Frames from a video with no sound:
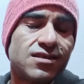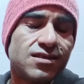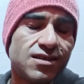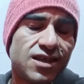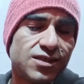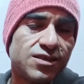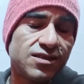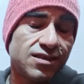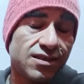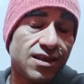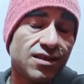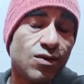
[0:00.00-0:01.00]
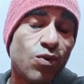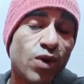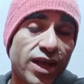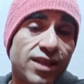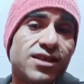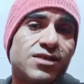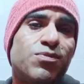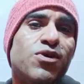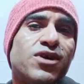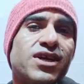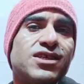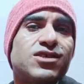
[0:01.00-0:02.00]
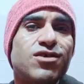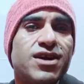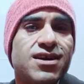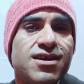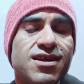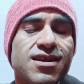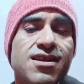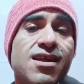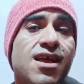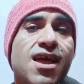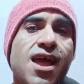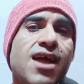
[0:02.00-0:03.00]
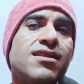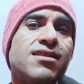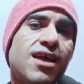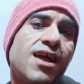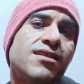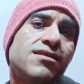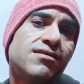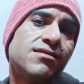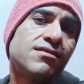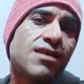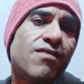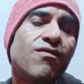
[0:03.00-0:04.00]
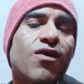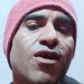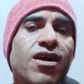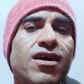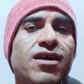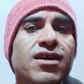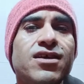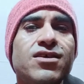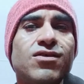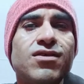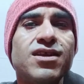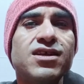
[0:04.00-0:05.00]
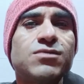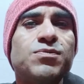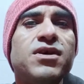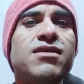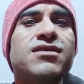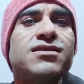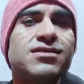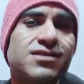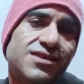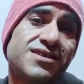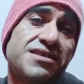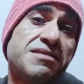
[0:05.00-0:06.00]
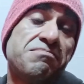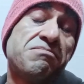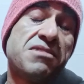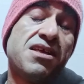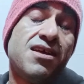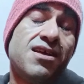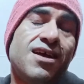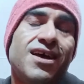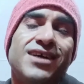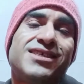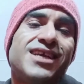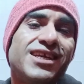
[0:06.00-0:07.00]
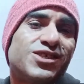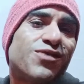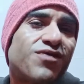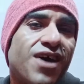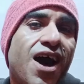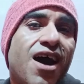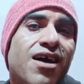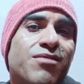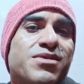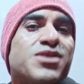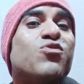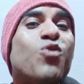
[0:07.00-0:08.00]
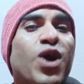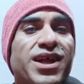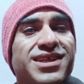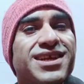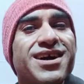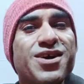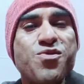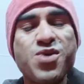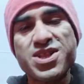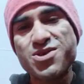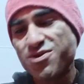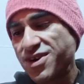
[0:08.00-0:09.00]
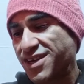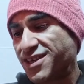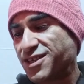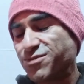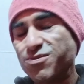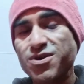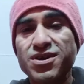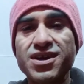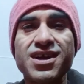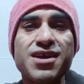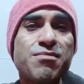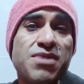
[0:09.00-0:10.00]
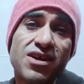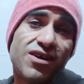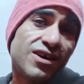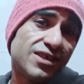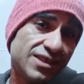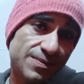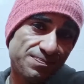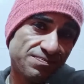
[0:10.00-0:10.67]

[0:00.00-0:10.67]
that the way this book is written in, and therefore you can experience a sense of calm and wonder when you read this book, because